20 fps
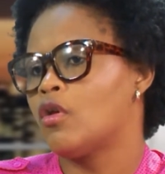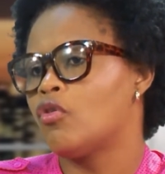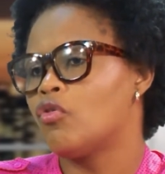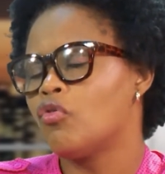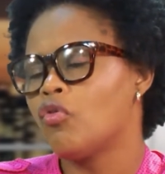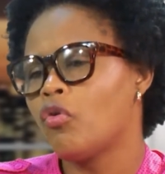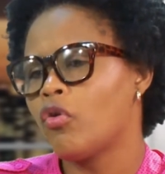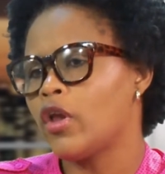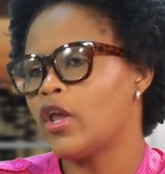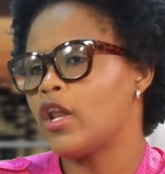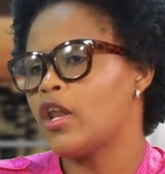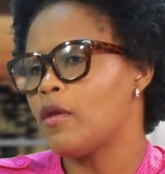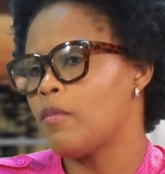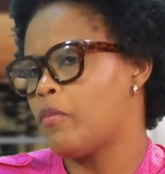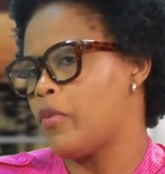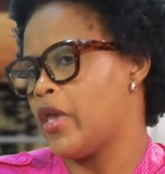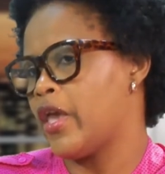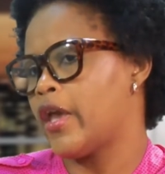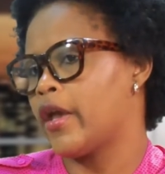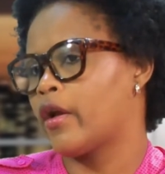really
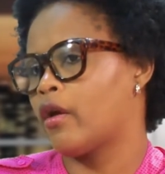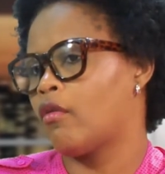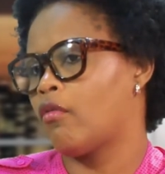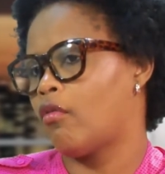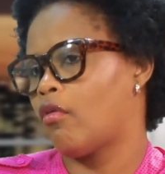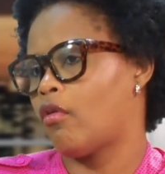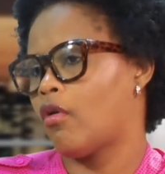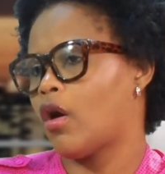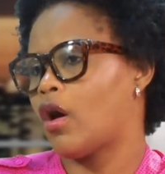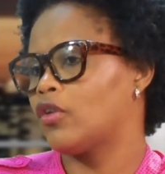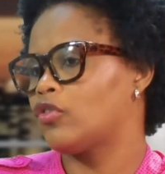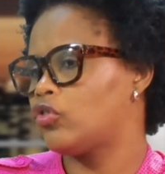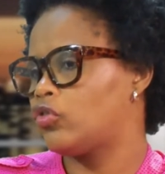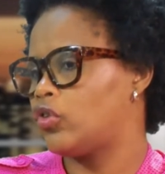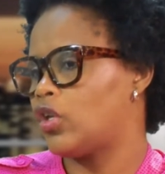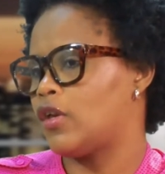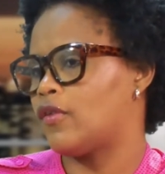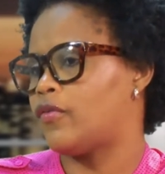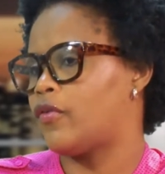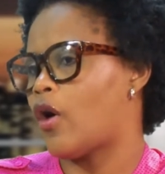being a
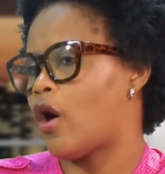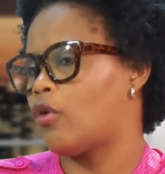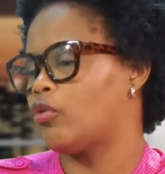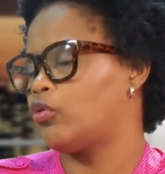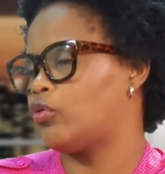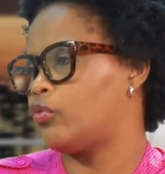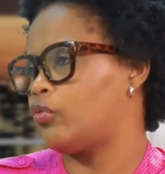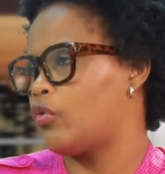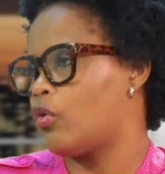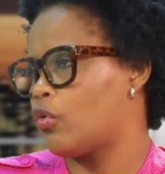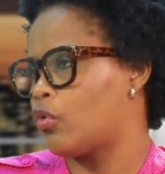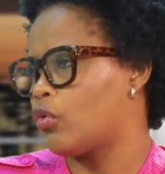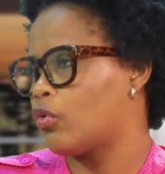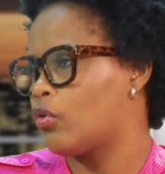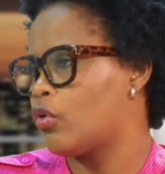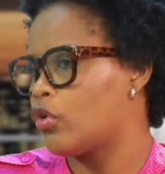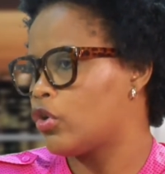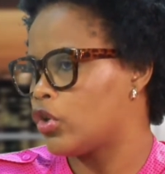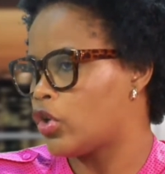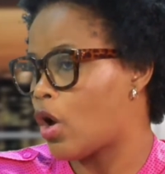safe house for
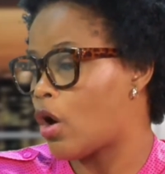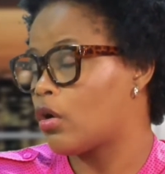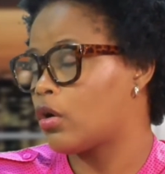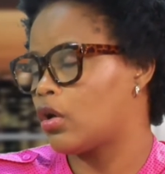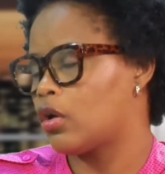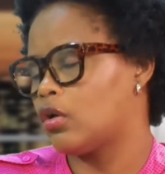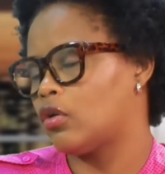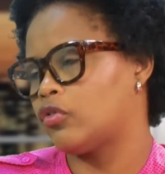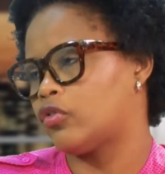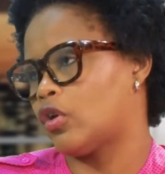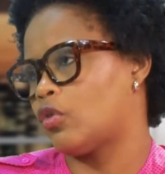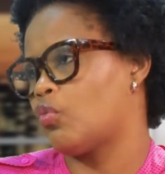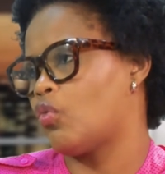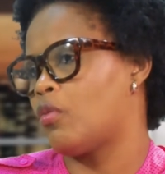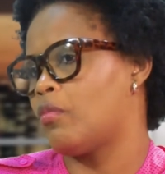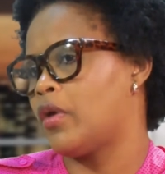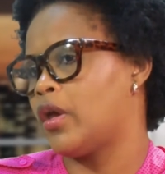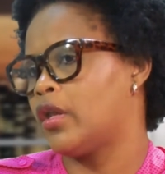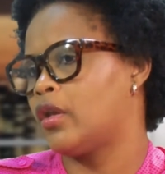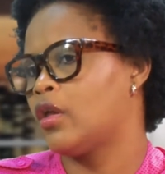young girls and
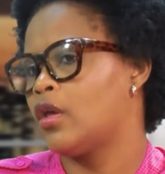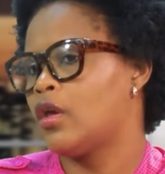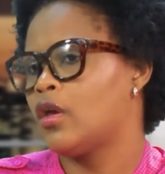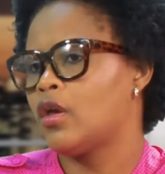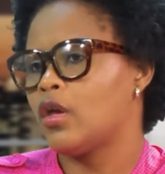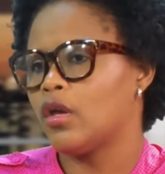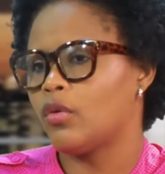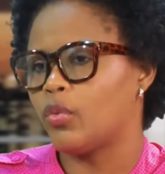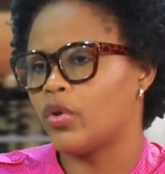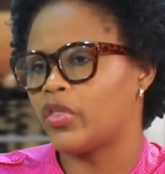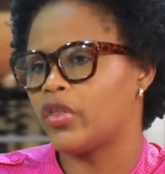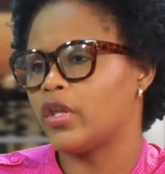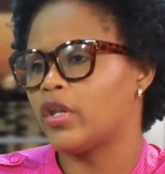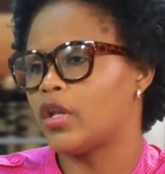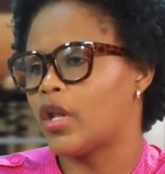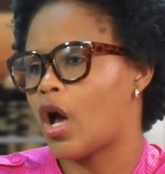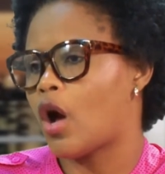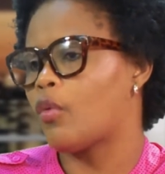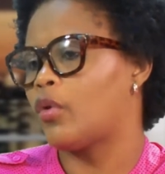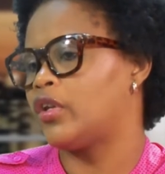women within
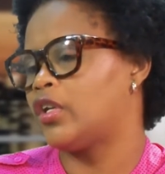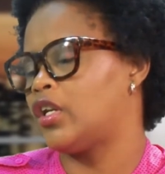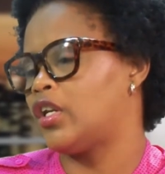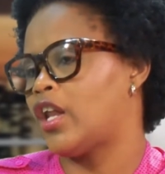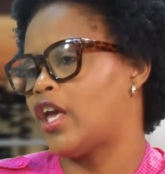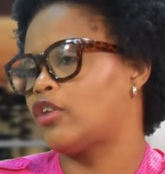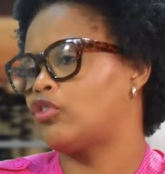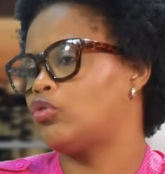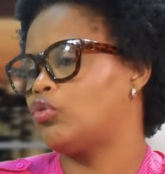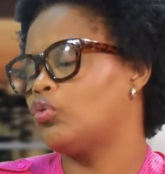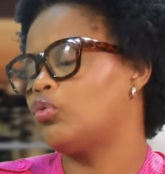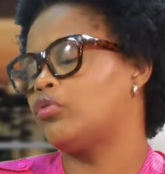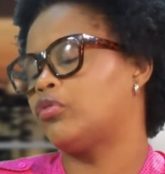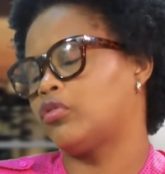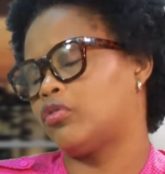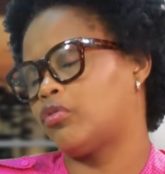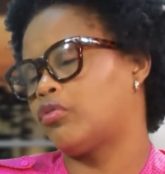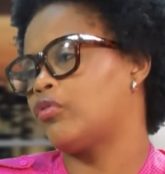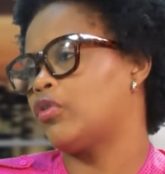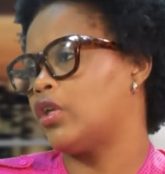now and the next two to
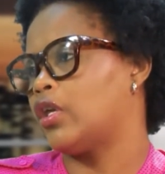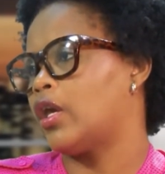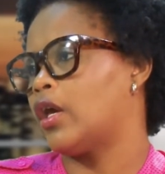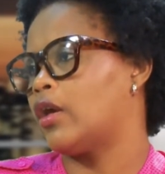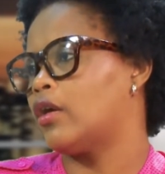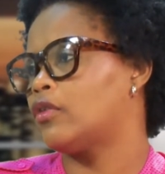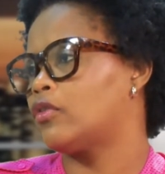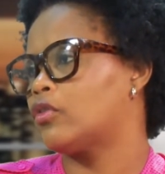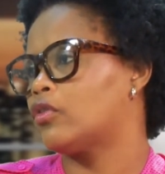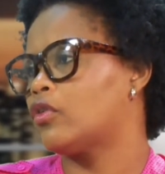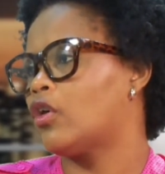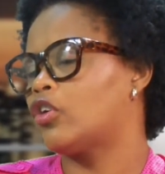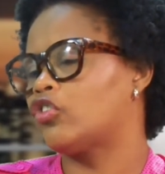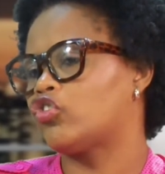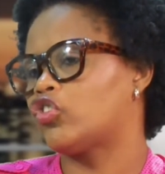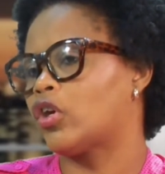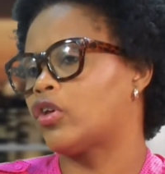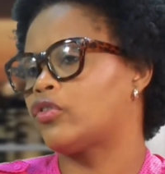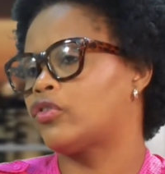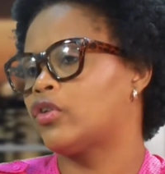three years, not
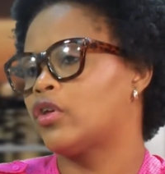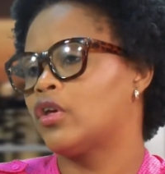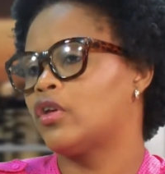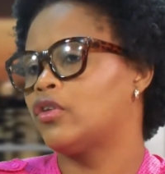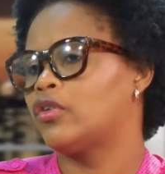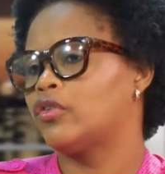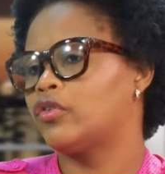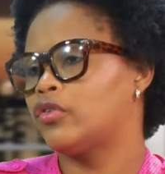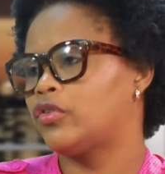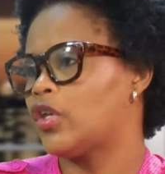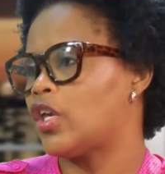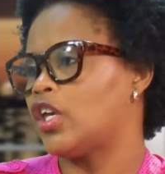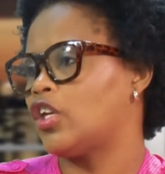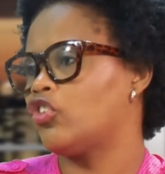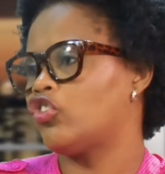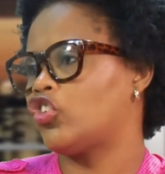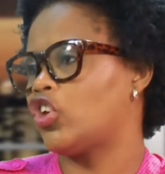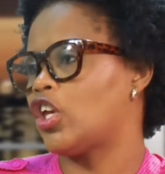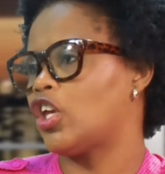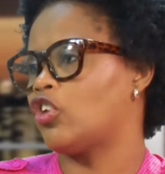just I,
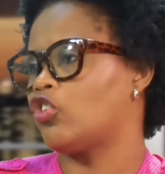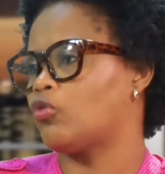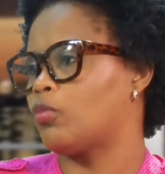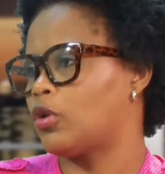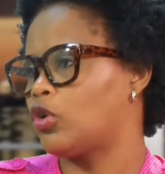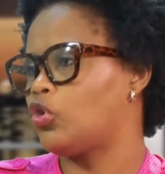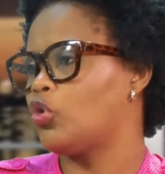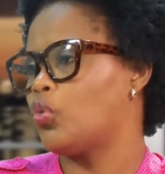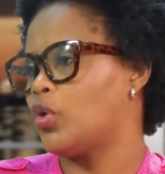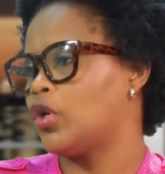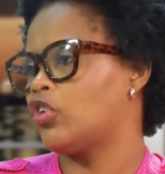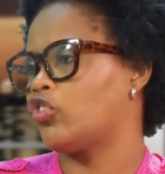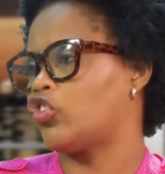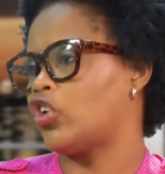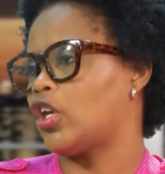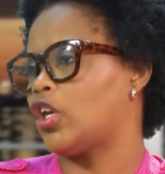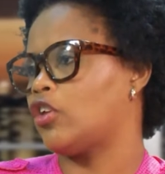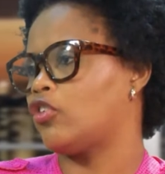saying change, but doing change. I